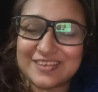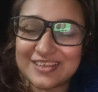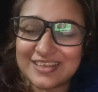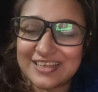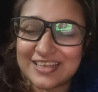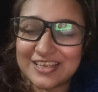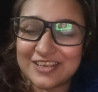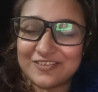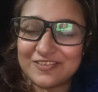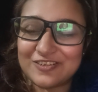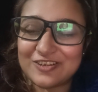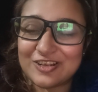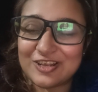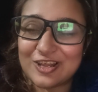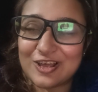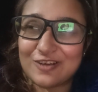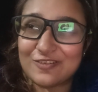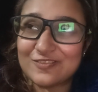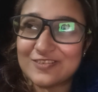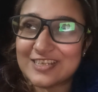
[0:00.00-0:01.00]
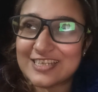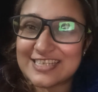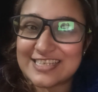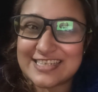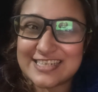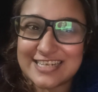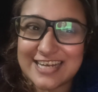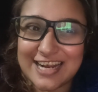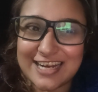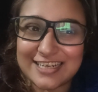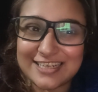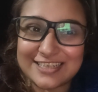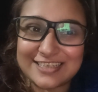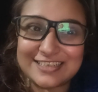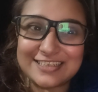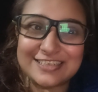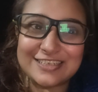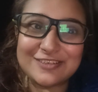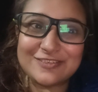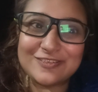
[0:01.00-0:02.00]
If you love this
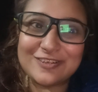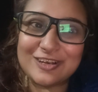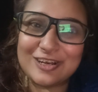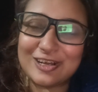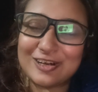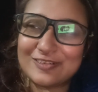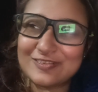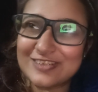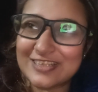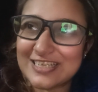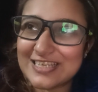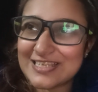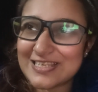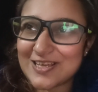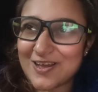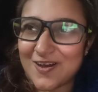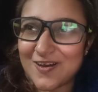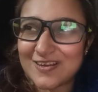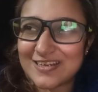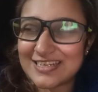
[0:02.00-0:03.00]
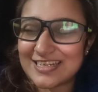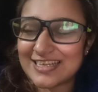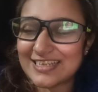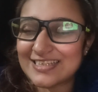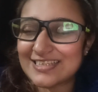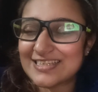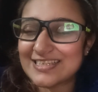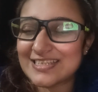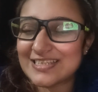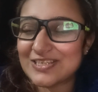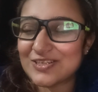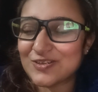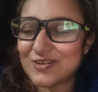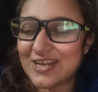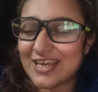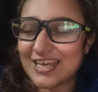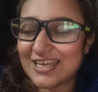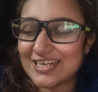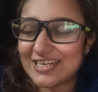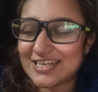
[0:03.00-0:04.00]
channel, if you love these contents, do
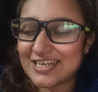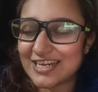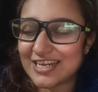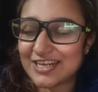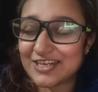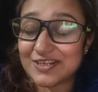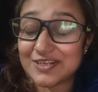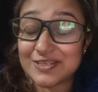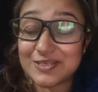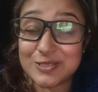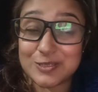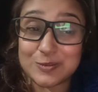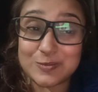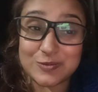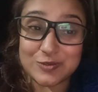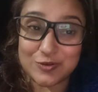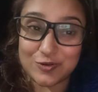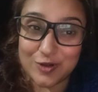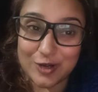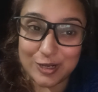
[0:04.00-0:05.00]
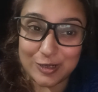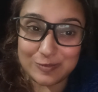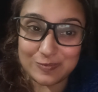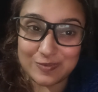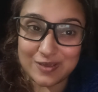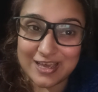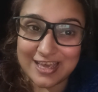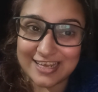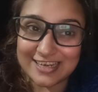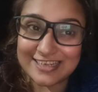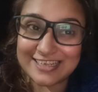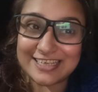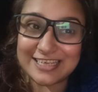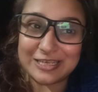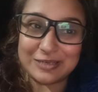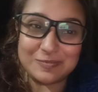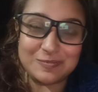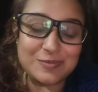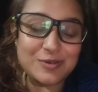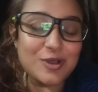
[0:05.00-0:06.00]
like, share and subscribe and
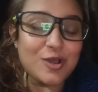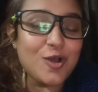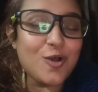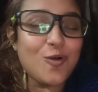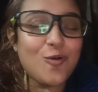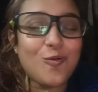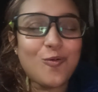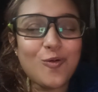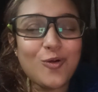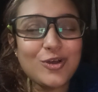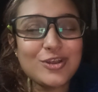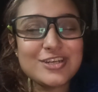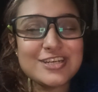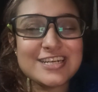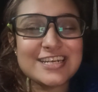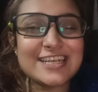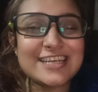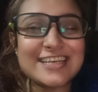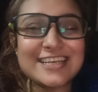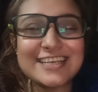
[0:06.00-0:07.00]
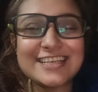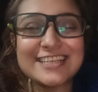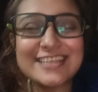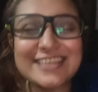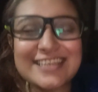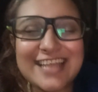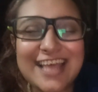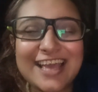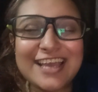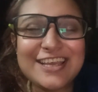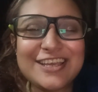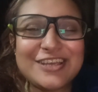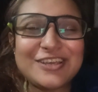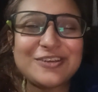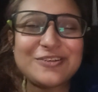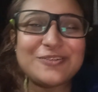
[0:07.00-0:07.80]
keep watching. Thank you.